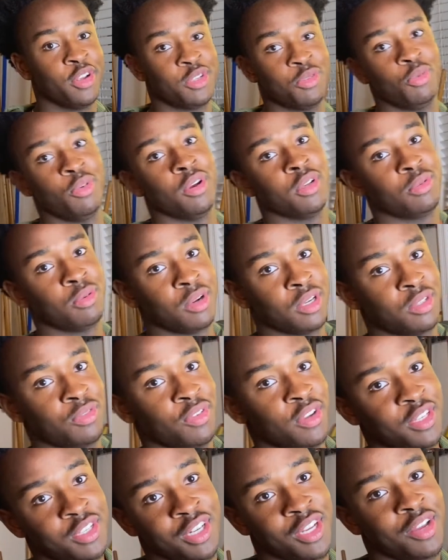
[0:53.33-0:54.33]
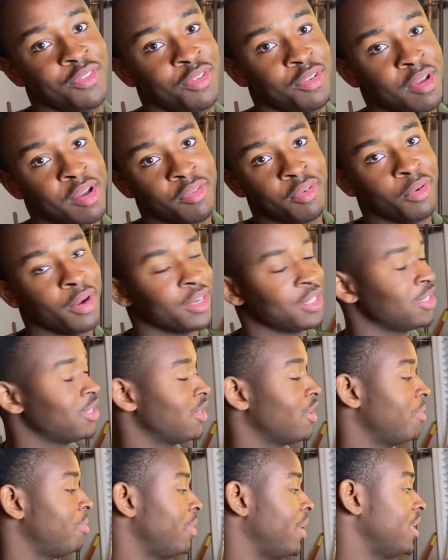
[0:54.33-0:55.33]
Works Fishing. If you ever watched the
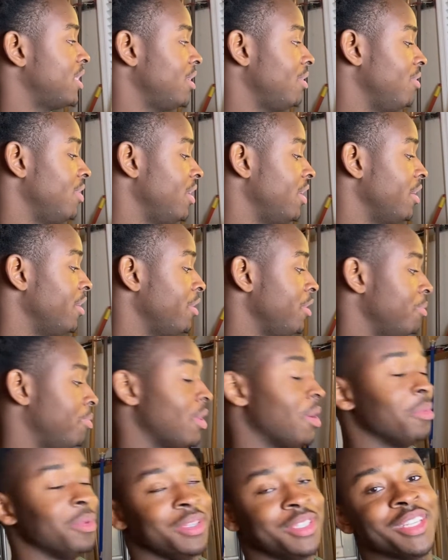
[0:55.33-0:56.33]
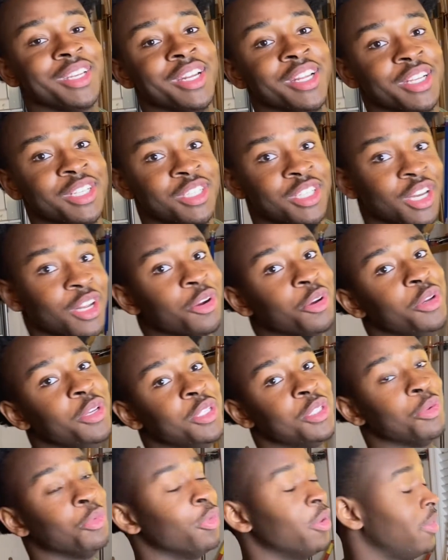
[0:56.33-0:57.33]
soft plastic video, you've probably seen his channel. He's
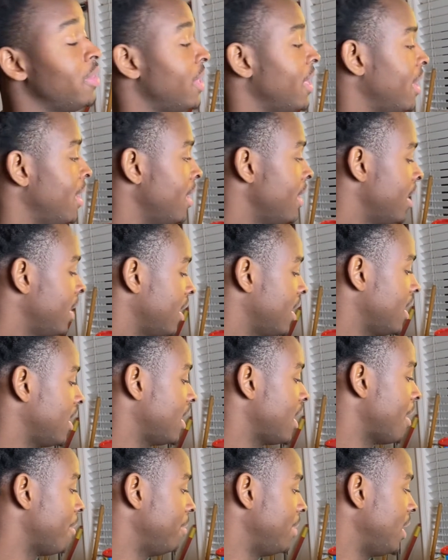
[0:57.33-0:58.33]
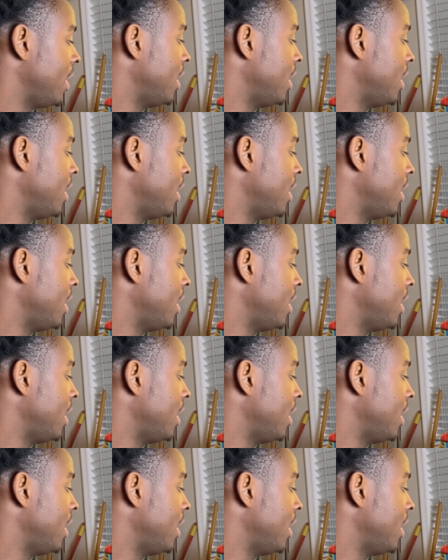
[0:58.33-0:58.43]
the one that kind of got me